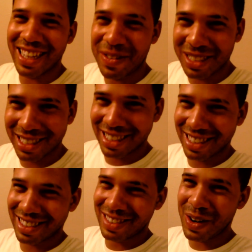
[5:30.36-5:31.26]
I was
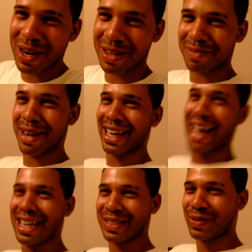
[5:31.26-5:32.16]
stirring my
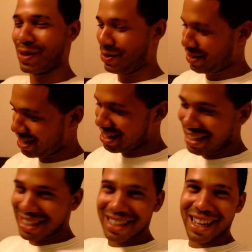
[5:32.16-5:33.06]
casserole.
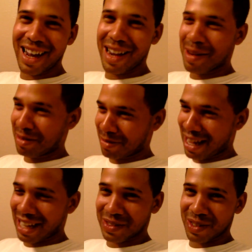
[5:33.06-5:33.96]
I heated up some
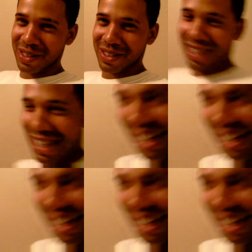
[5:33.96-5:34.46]
casserole.